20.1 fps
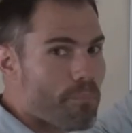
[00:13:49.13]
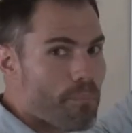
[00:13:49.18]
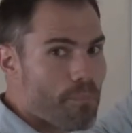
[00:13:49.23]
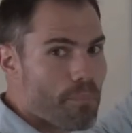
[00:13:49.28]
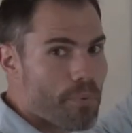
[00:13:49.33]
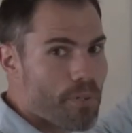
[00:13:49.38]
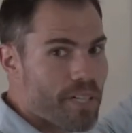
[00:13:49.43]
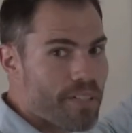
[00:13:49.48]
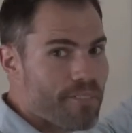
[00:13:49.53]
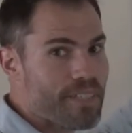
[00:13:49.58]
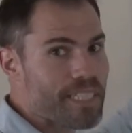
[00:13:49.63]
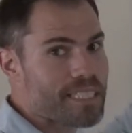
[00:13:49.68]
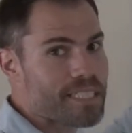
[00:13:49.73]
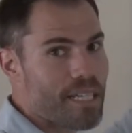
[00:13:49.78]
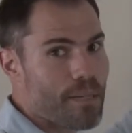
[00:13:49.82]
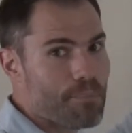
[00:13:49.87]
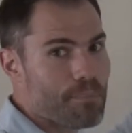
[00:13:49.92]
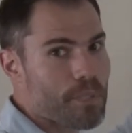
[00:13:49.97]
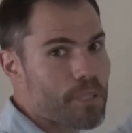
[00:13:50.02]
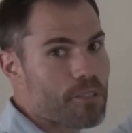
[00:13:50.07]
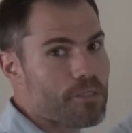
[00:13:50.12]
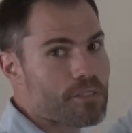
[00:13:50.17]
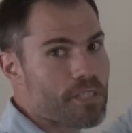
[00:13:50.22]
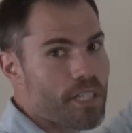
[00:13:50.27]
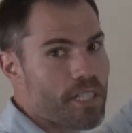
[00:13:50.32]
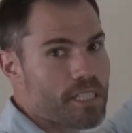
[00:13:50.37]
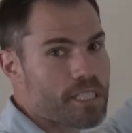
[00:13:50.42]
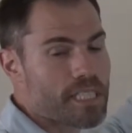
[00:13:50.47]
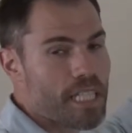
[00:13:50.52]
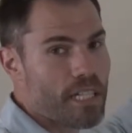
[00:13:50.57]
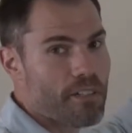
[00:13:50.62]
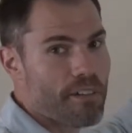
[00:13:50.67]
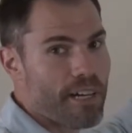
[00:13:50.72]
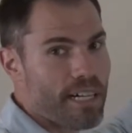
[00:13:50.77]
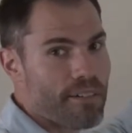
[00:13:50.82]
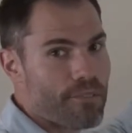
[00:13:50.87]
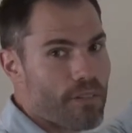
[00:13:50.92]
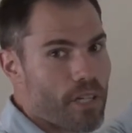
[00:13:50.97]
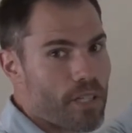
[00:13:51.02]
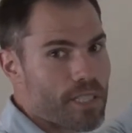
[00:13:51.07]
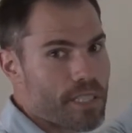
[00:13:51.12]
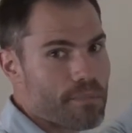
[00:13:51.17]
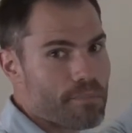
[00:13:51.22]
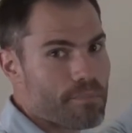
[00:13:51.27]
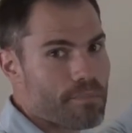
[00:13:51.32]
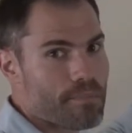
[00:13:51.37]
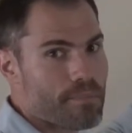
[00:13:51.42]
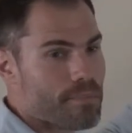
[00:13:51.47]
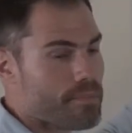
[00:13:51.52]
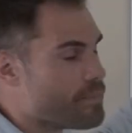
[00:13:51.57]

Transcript: previous up moves on accelerating volume.